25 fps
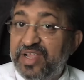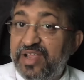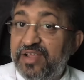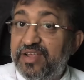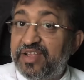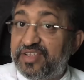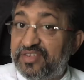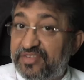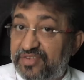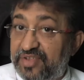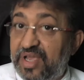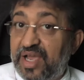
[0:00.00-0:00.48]

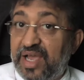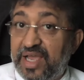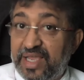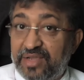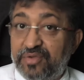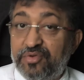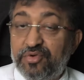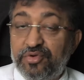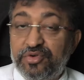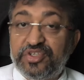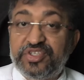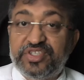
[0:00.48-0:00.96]
yes,
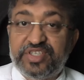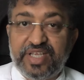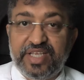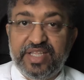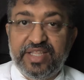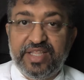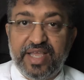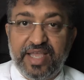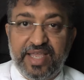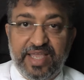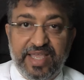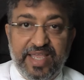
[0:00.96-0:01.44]
I could
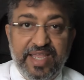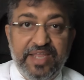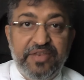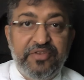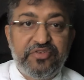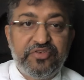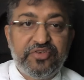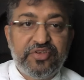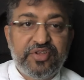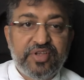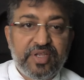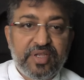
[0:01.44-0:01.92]
see the
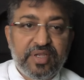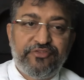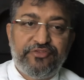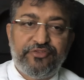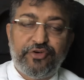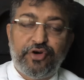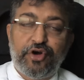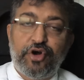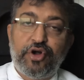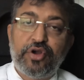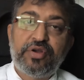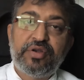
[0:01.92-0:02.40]
heat
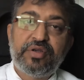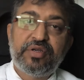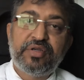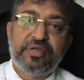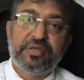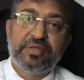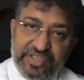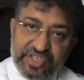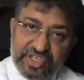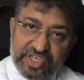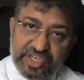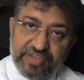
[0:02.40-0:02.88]
for
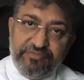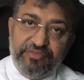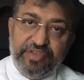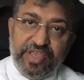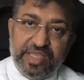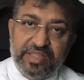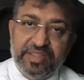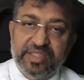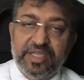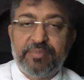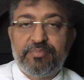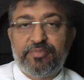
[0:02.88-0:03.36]

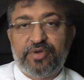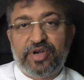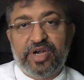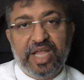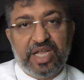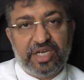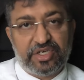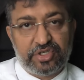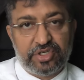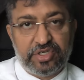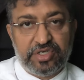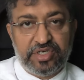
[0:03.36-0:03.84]
achieving the
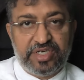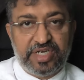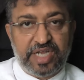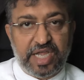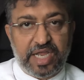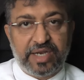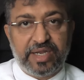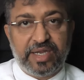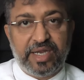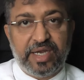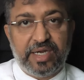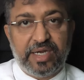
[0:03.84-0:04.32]
production
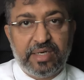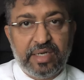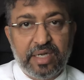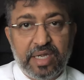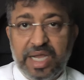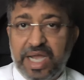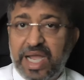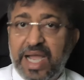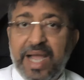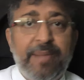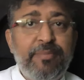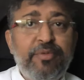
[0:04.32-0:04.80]
target.
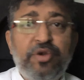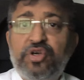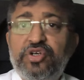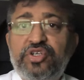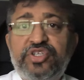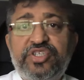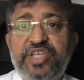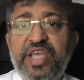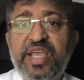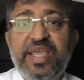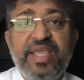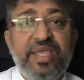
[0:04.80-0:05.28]
I'm
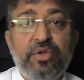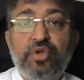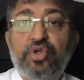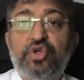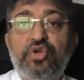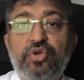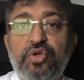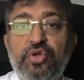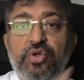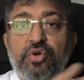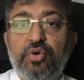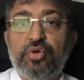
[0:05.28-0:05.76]
not saying you
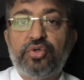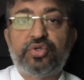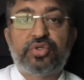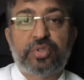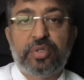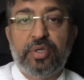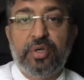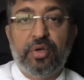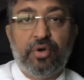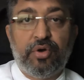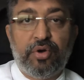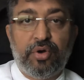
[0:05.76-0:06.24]
should go
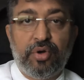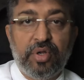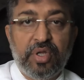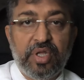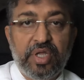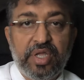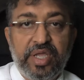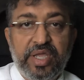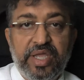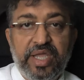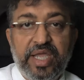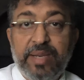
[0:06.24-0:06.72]
slow
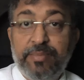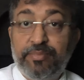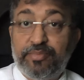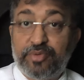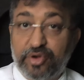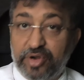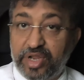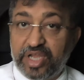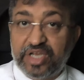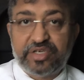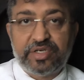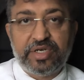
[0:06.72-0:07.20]

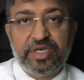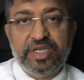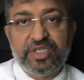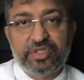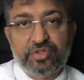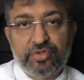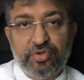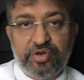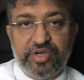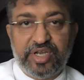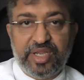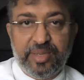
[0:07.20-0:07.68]
and production
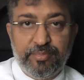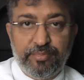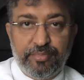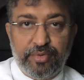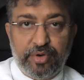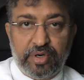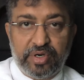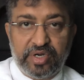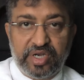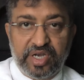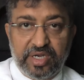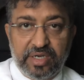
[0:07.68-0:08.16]
is not
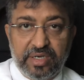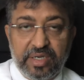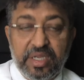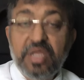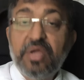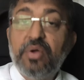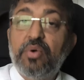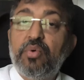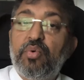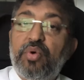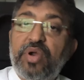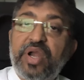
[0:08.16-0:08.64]
important.
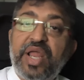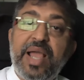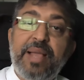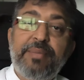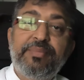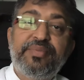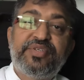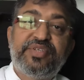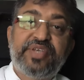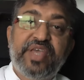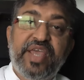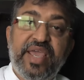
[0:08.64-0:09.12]
What
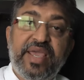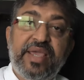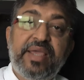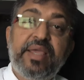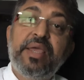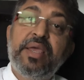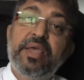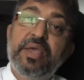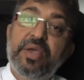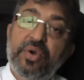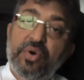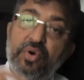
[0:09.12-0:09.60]
I'm
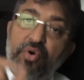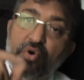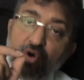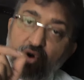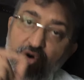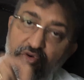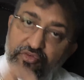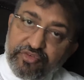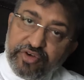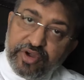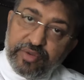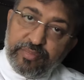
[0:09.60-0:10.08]
saying,
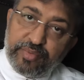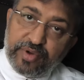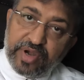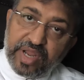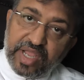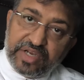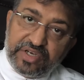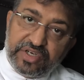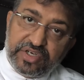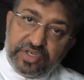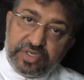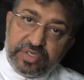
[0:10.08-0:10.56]

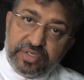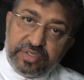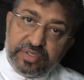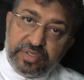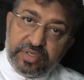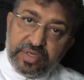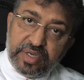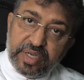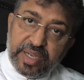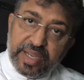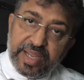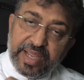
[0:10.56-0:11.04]

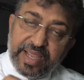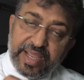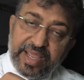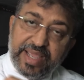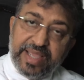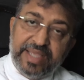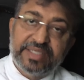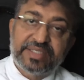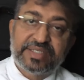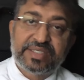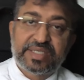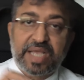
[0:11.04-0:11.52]
overproduction
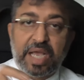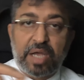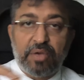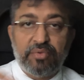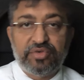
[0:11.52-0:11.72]
is